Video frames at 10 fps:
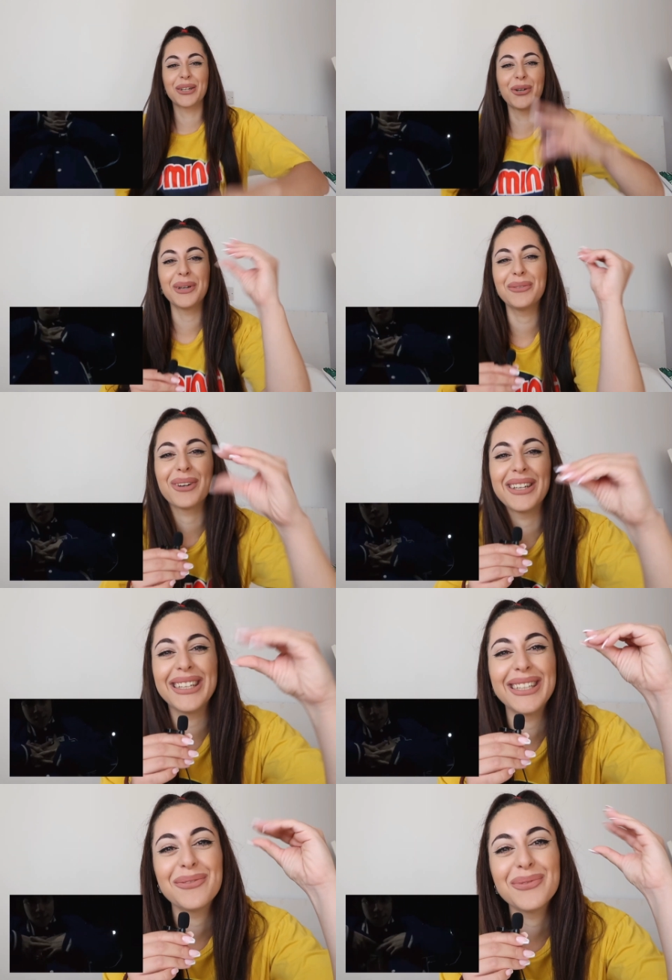Quit
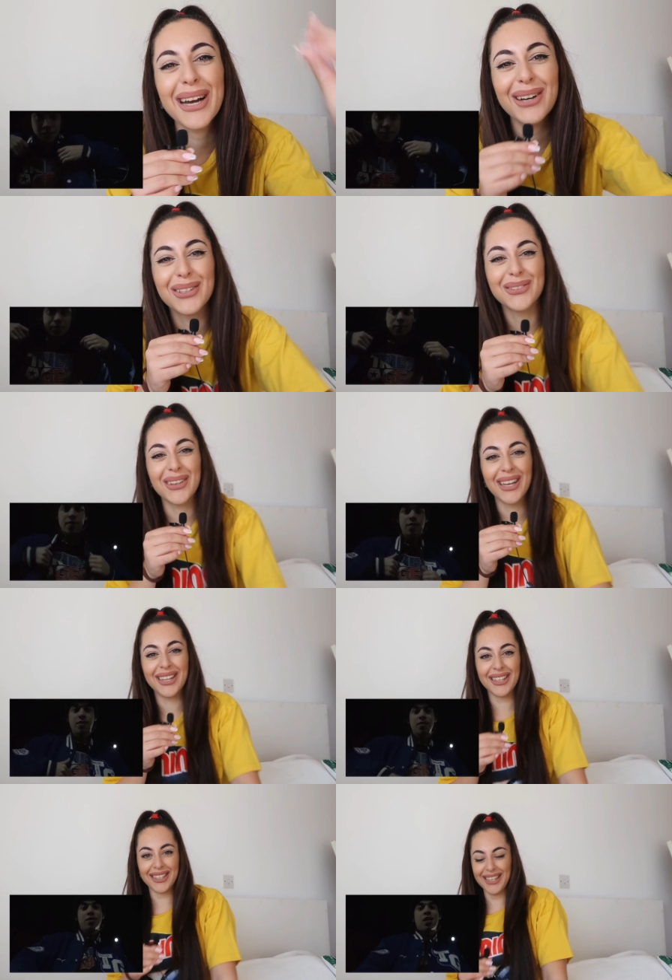running your mouth,
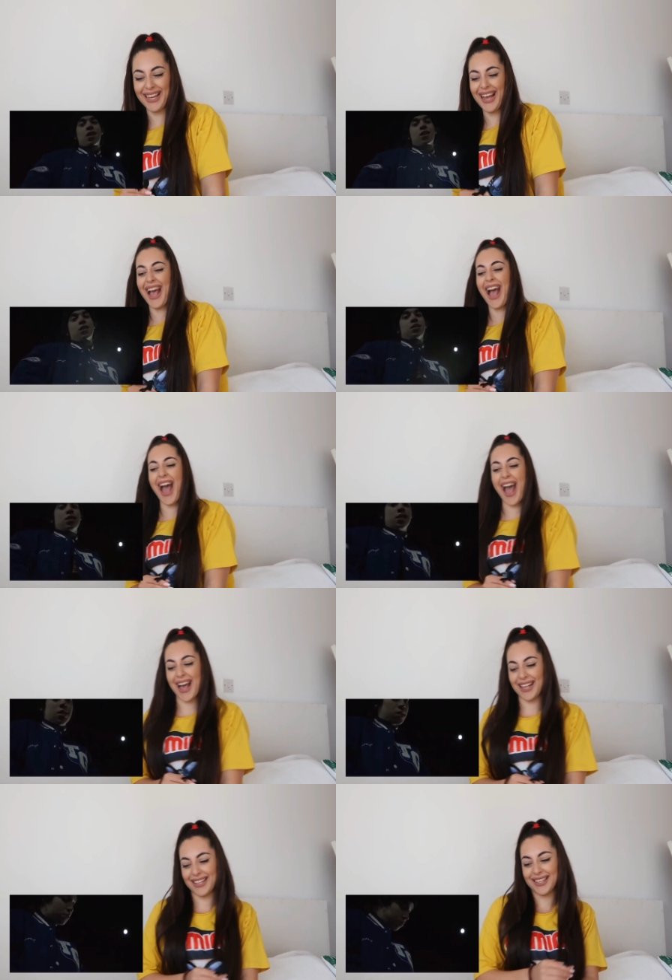man. Y'all are
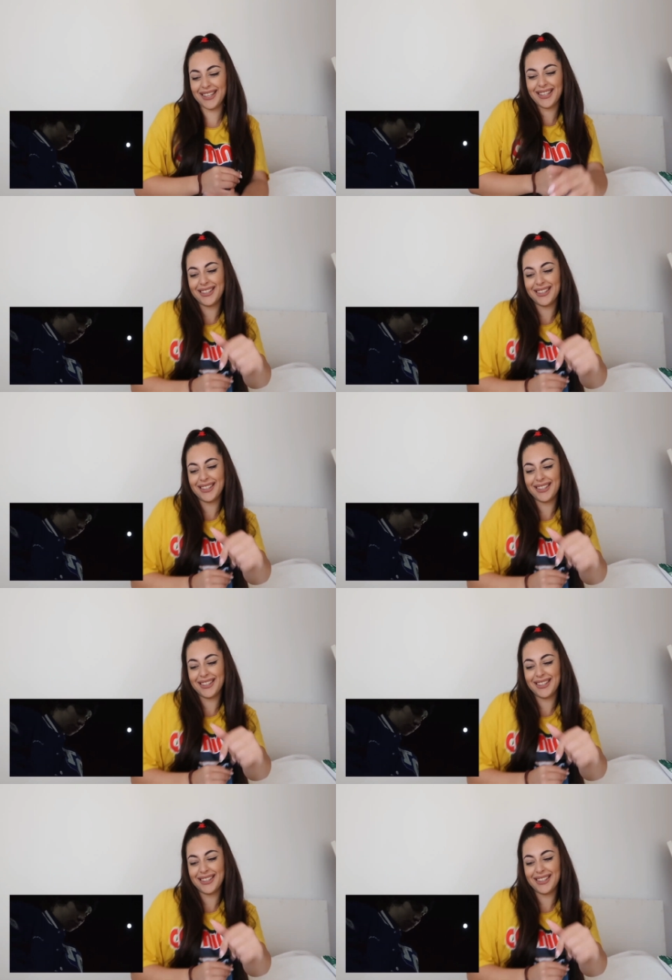gonna need it.